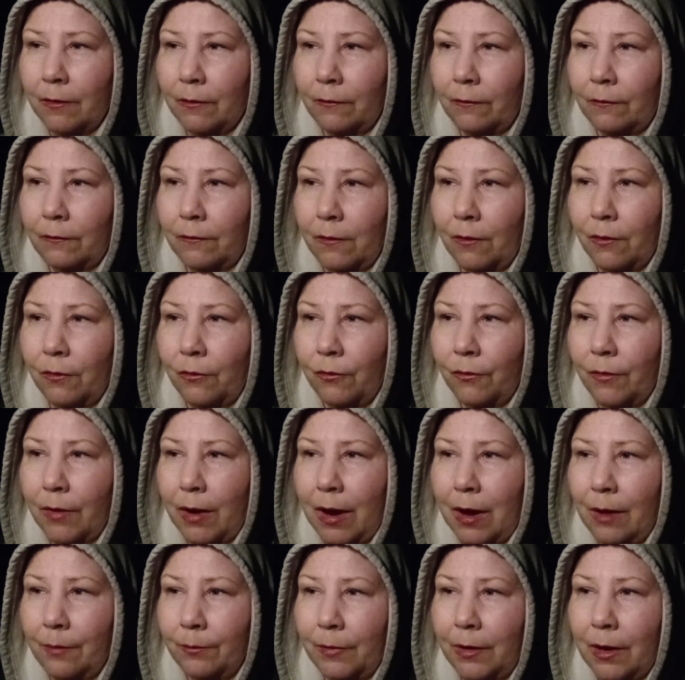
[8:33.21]
So
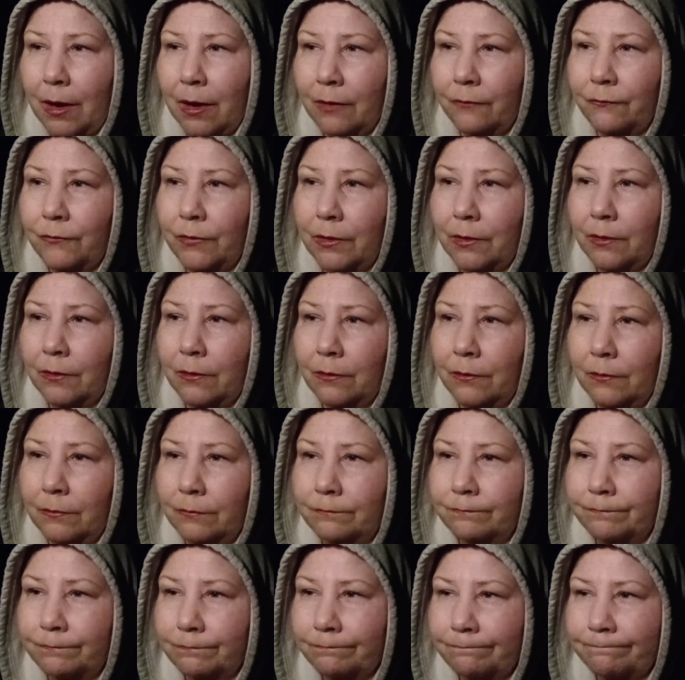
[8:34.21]
I'm kind of in
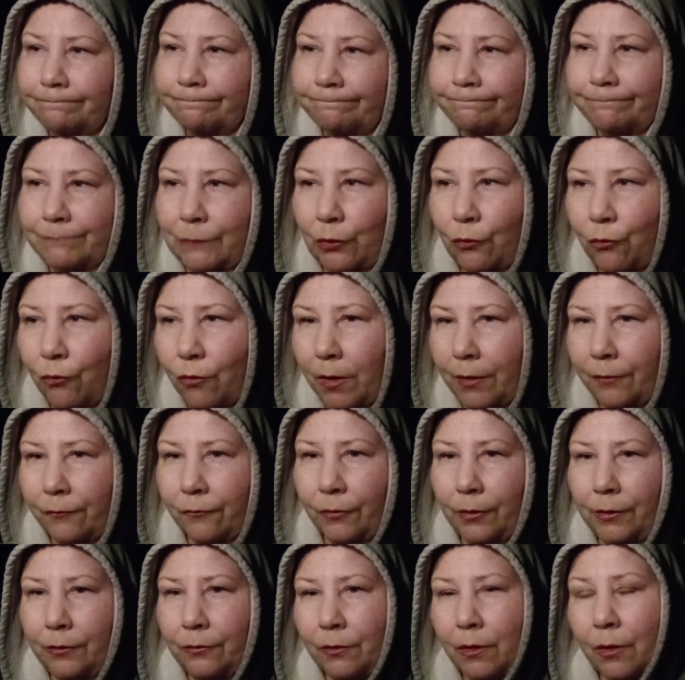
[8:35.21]
a
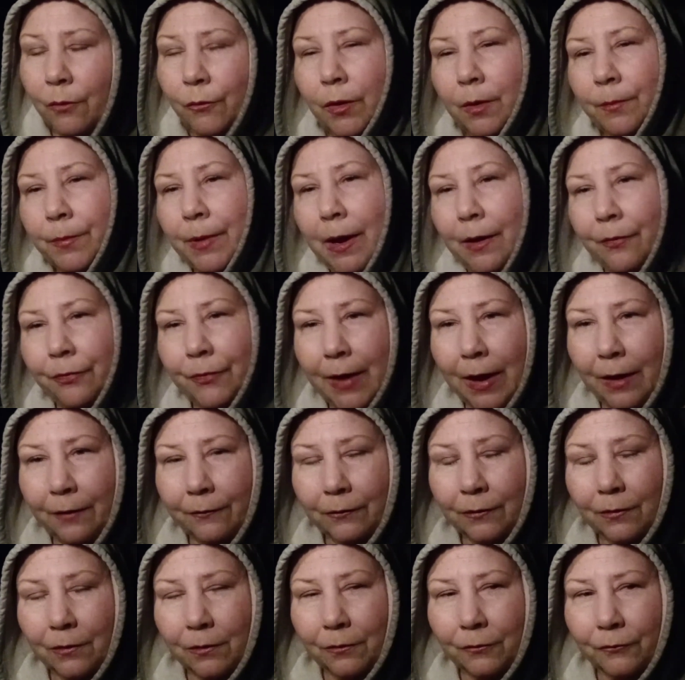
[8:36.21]
quandary. Do I want to pay a
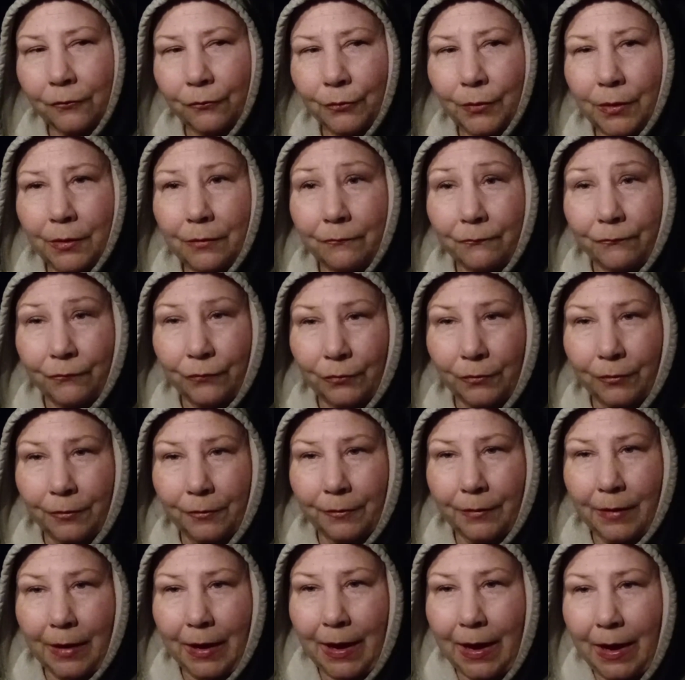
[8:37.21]
thousand dollars rent
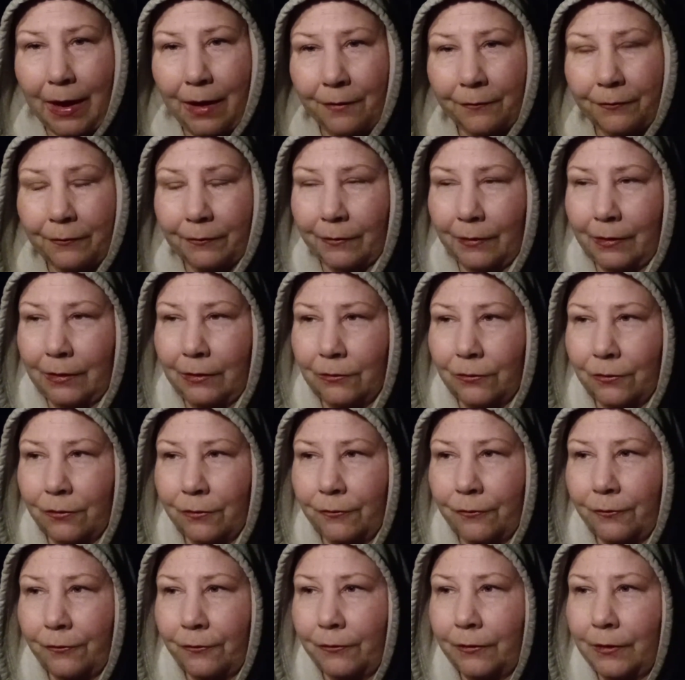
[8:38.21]
for a house in a
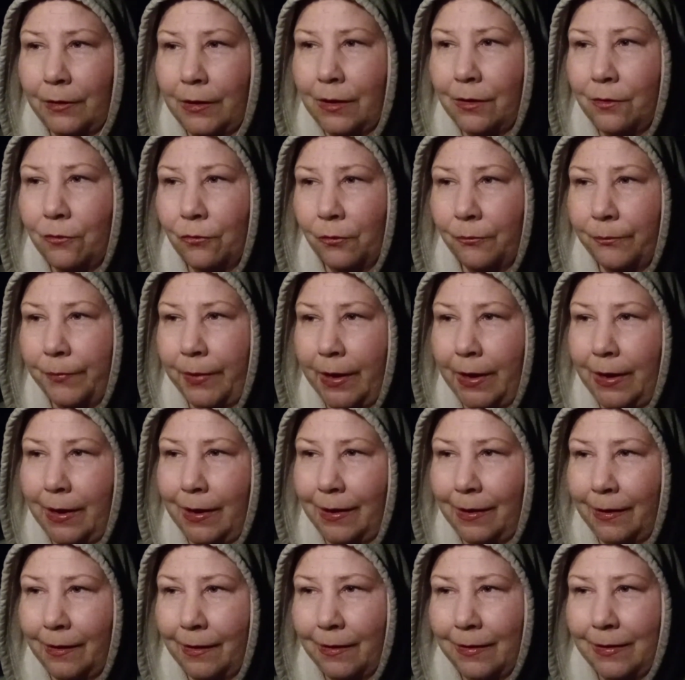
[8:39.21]
larger city or
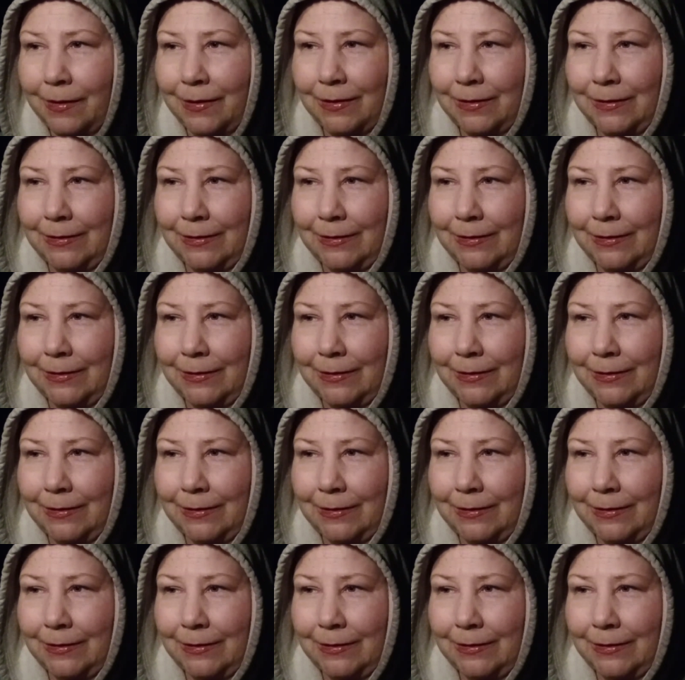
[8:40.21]
pay